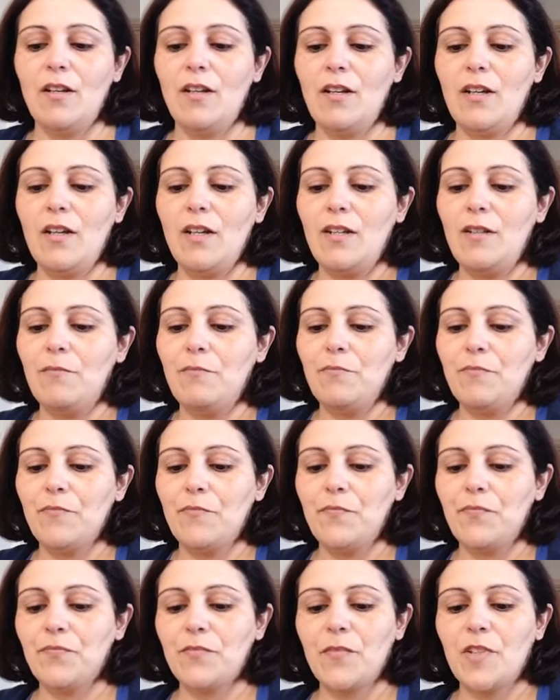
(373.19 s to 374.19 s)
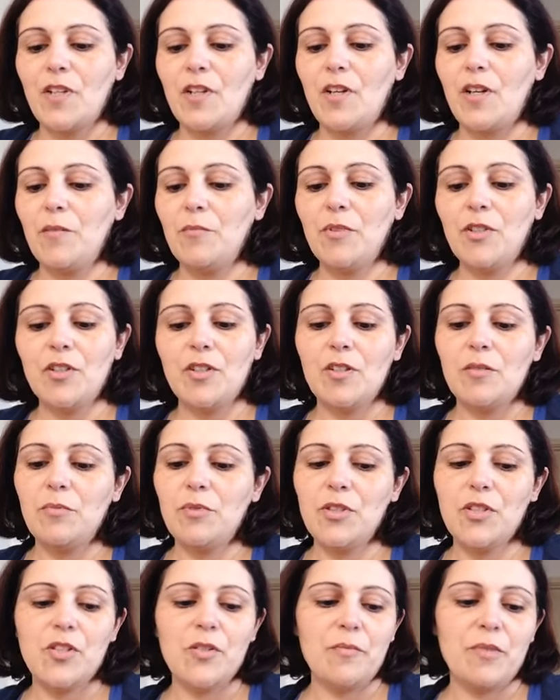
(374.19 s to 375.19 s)
I'm not going to
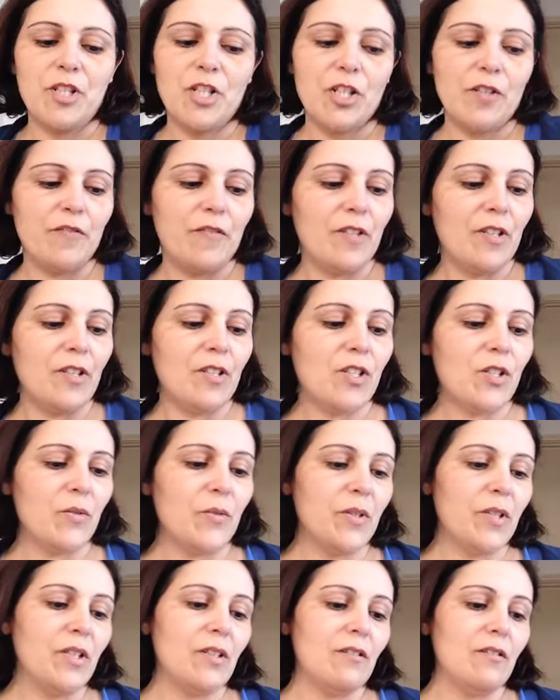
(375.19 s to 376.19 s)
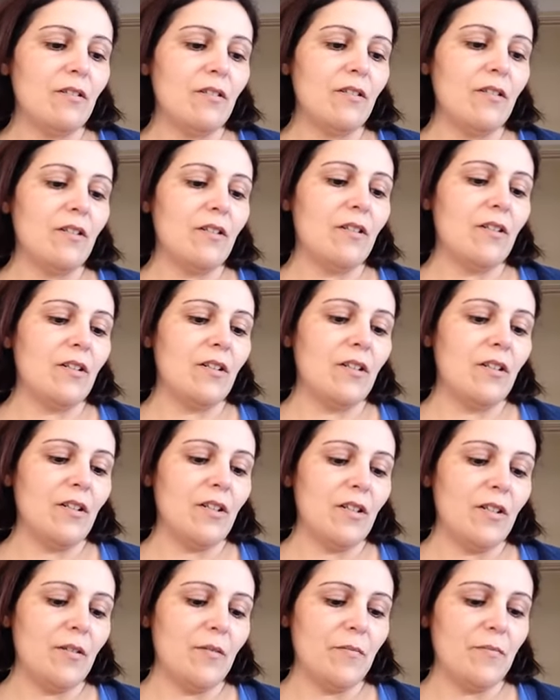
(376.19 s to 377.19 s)
put too much effort into it.
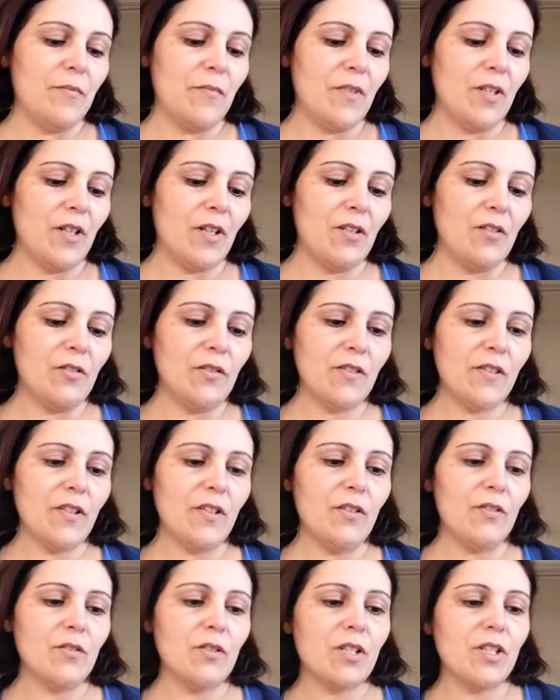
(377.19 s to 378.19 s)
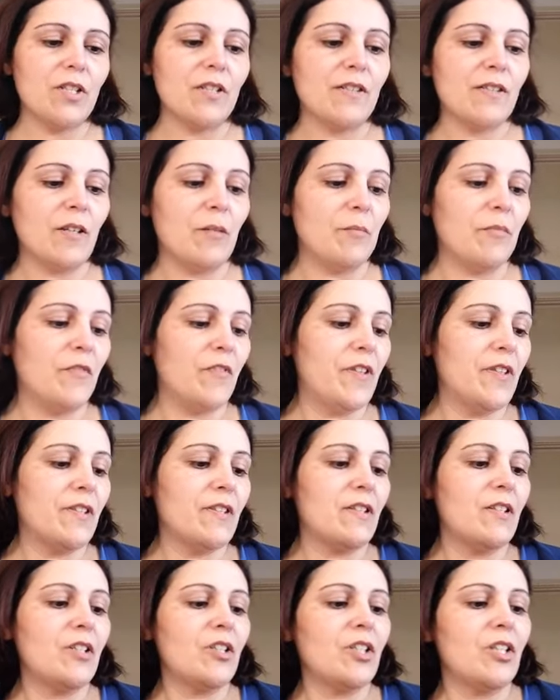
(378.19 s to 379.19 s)
I also looked at some of the
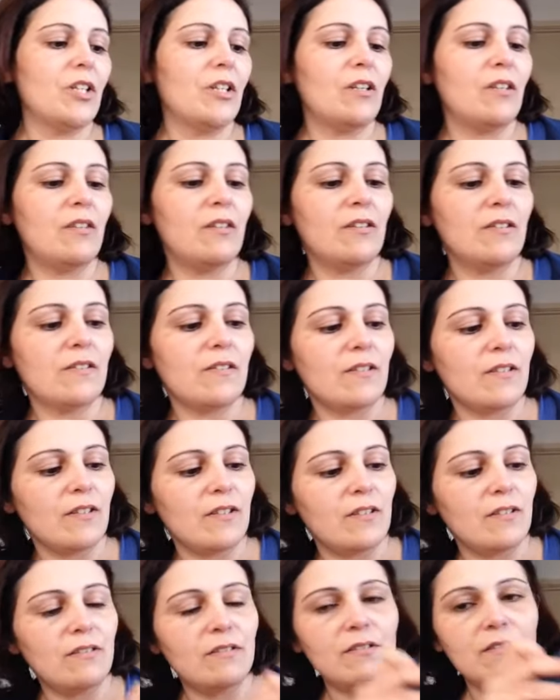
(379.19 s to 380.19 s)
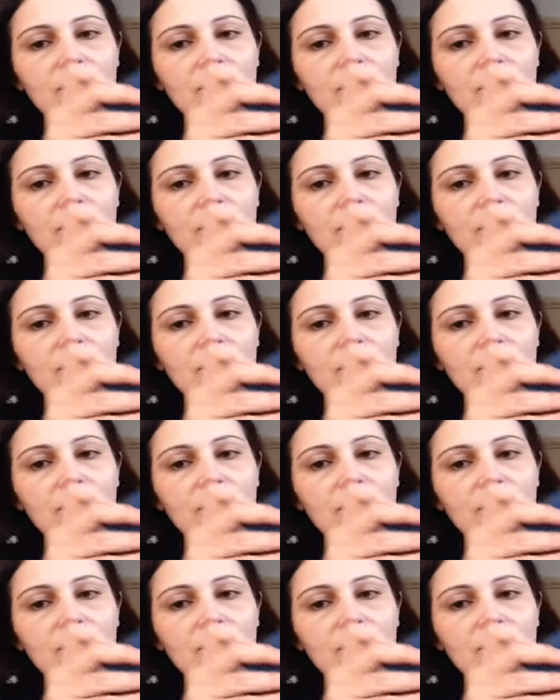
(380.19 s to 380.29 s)
stitching in this, and